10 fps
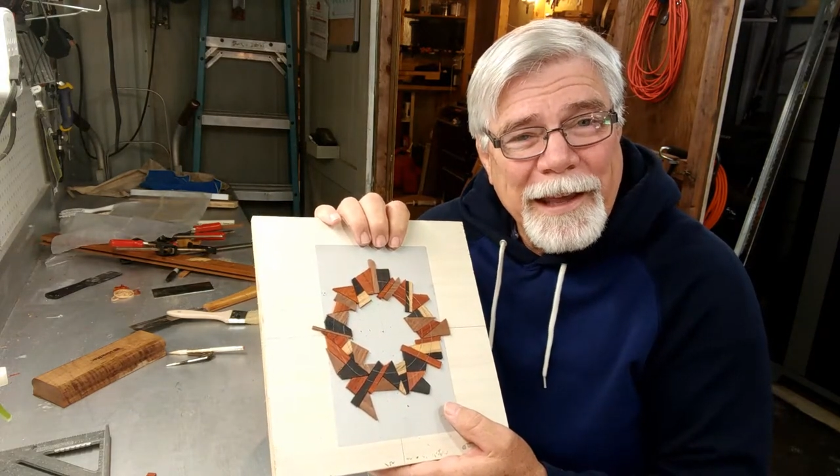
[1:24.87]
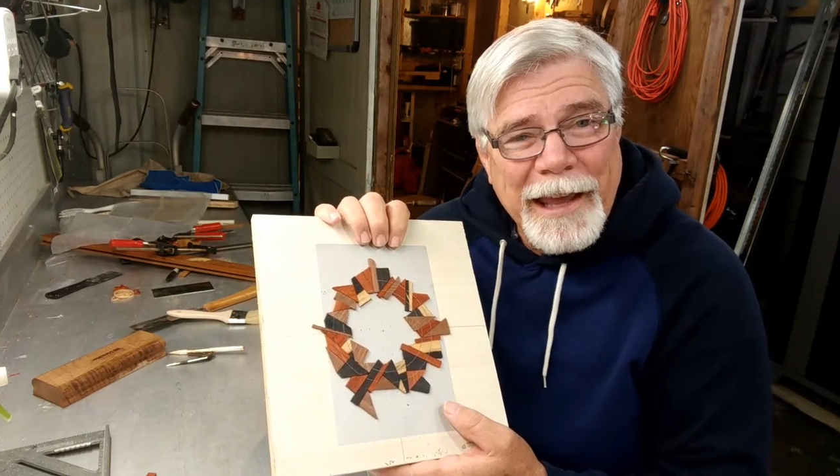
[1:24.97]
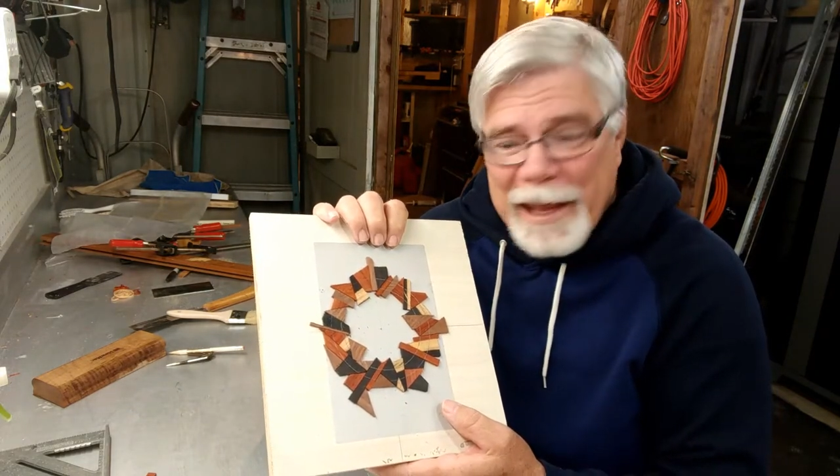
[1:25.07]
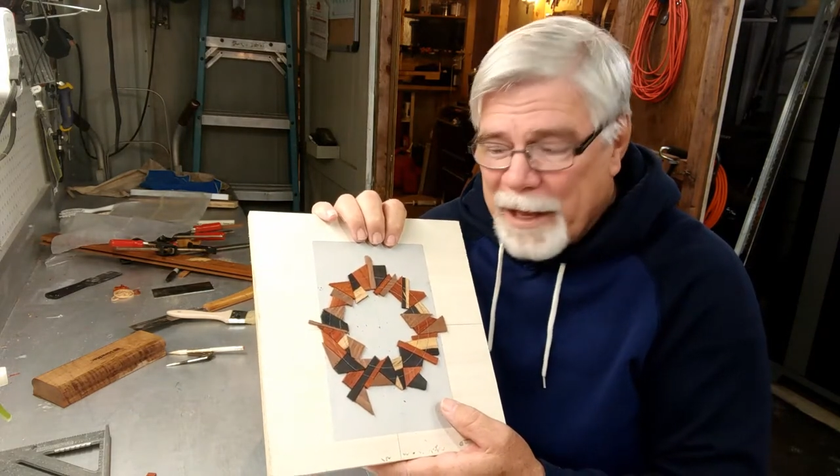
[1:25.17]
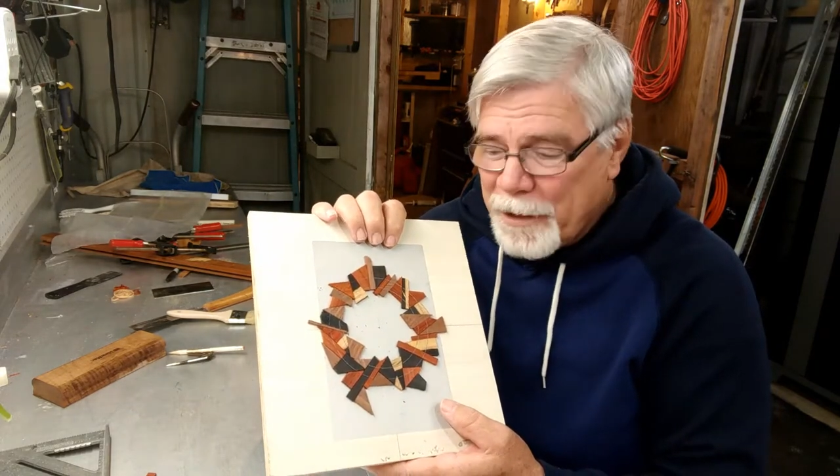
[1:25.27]

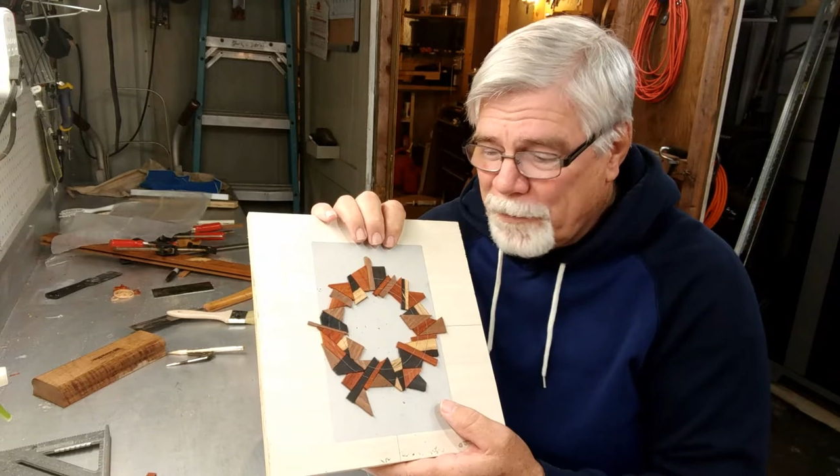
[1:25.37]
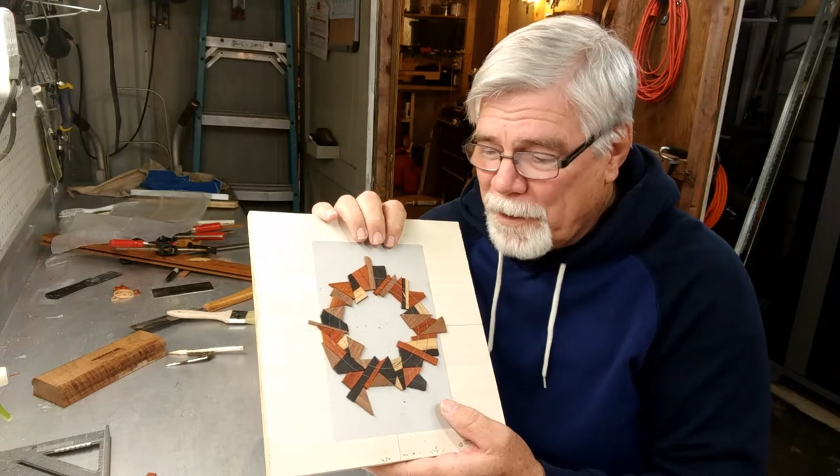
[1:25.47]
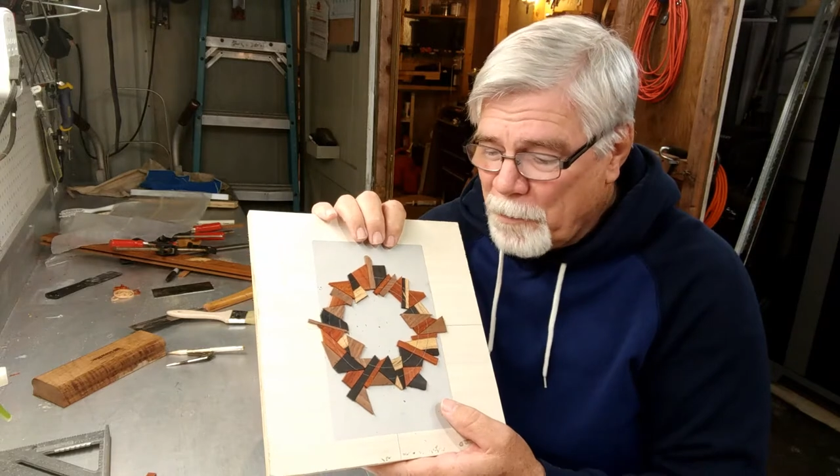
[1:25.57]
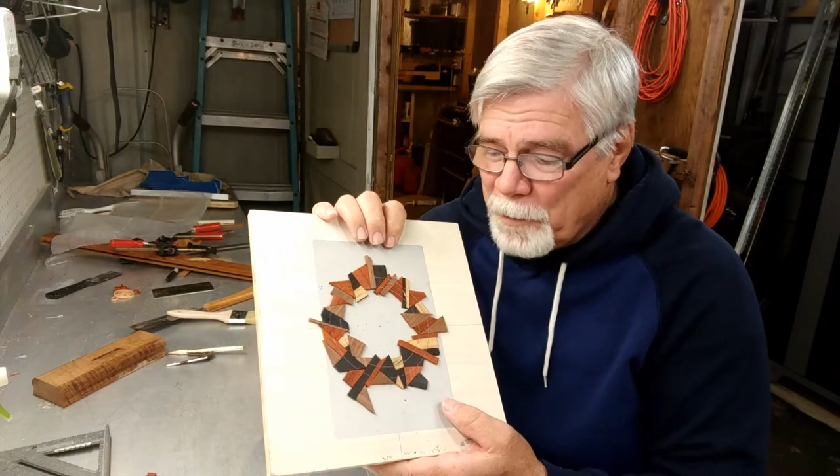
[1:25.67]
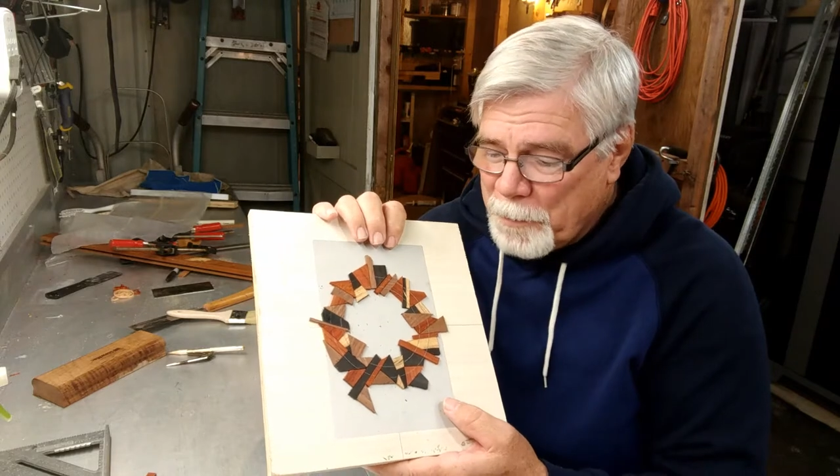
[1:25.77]
and
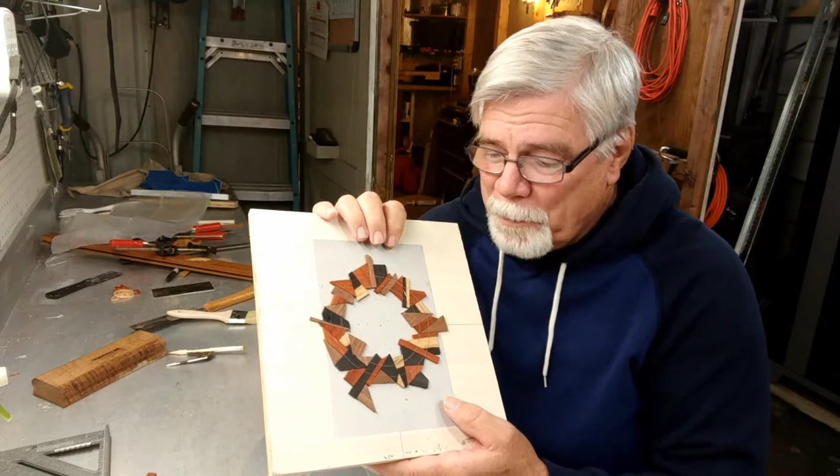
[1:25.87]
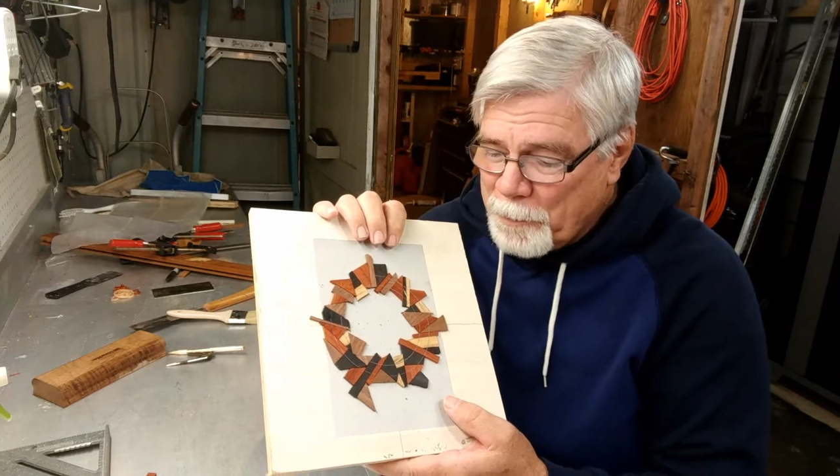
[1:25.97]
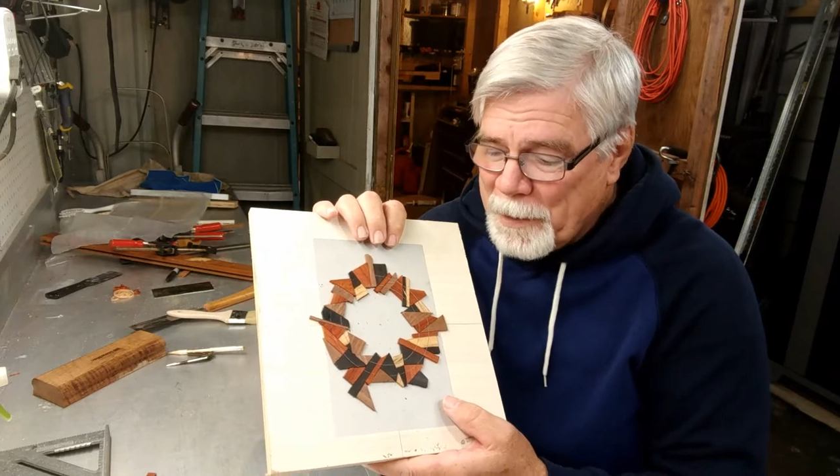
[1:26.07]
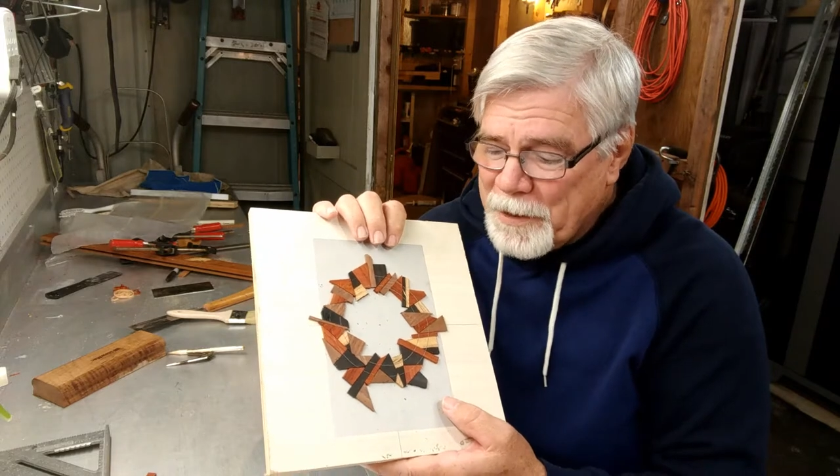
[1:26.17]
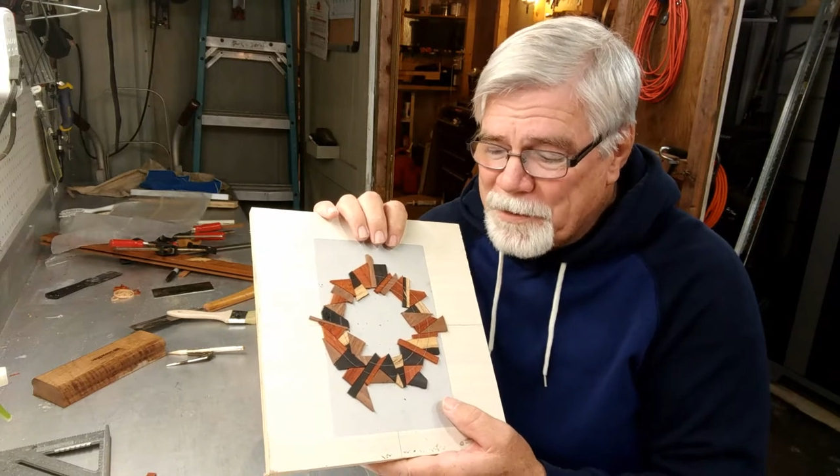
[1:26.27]
then we
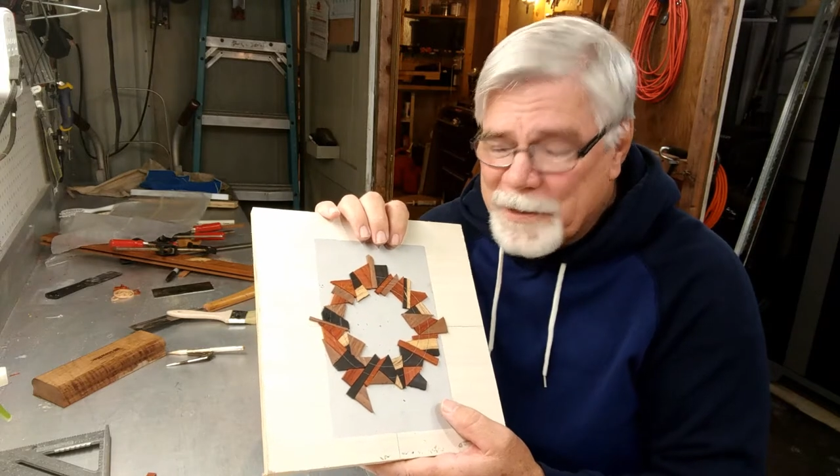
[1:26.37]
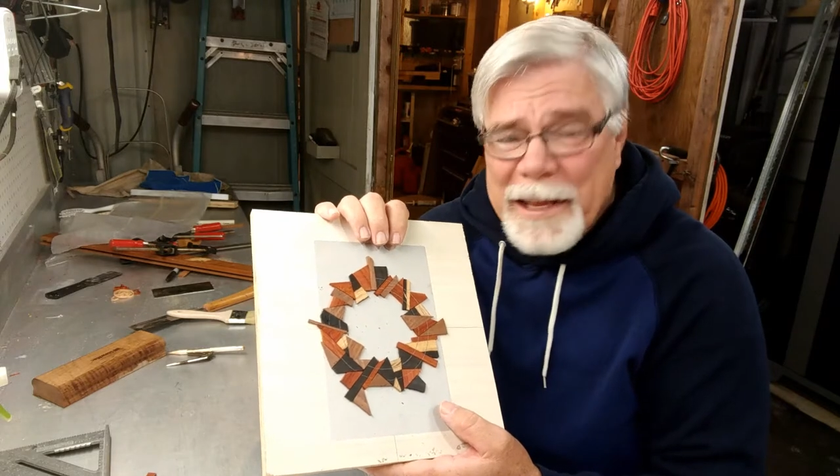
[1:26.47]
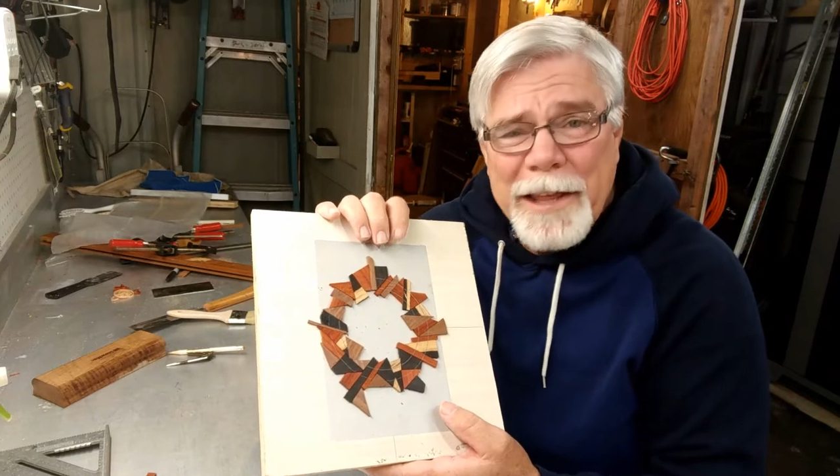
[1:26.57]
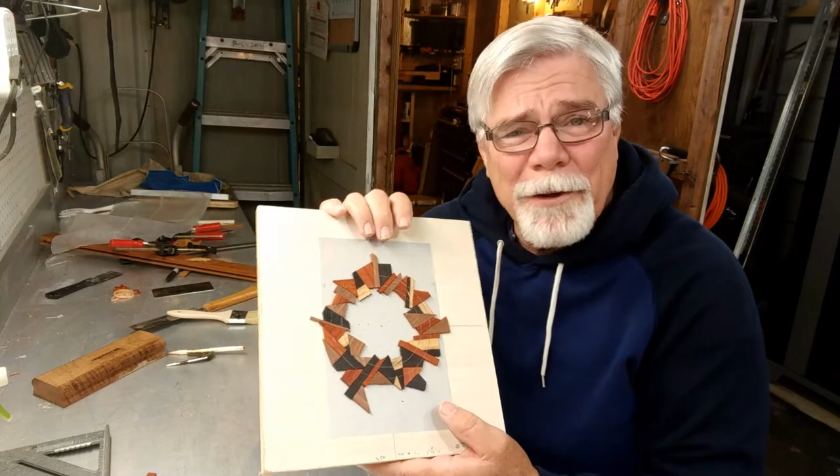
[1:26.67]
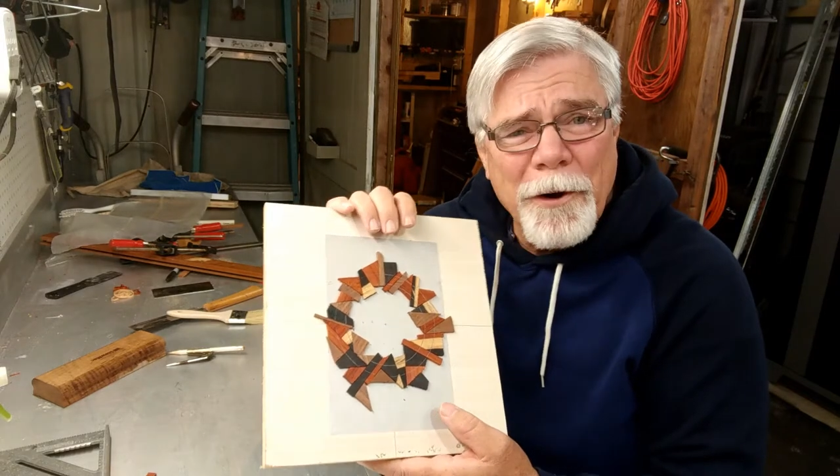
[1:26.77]
piece
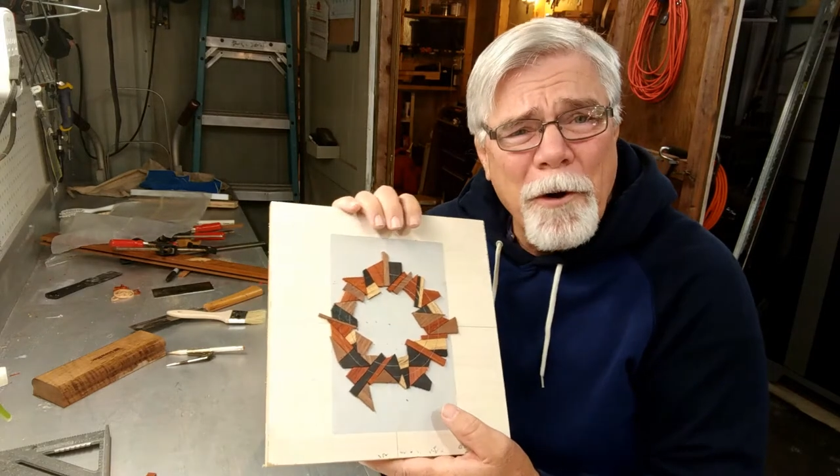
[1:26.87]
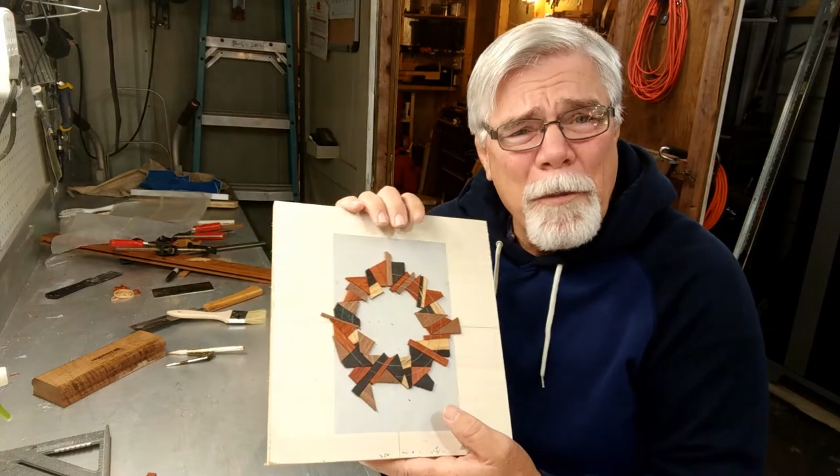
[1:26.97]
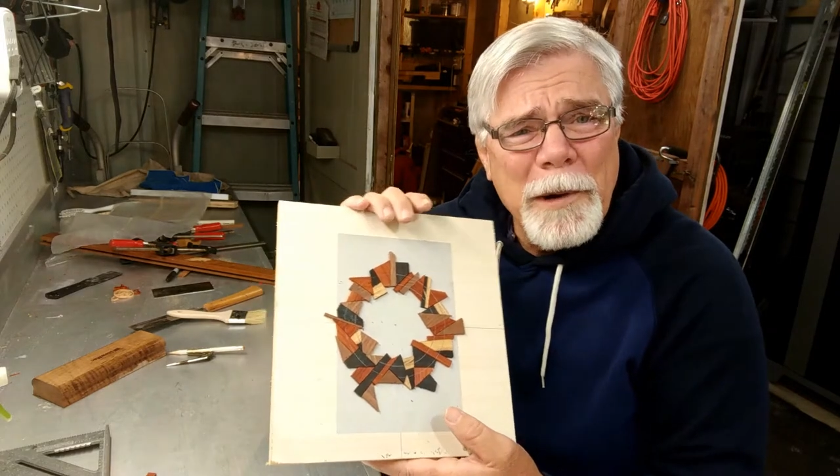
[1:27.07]
together a whole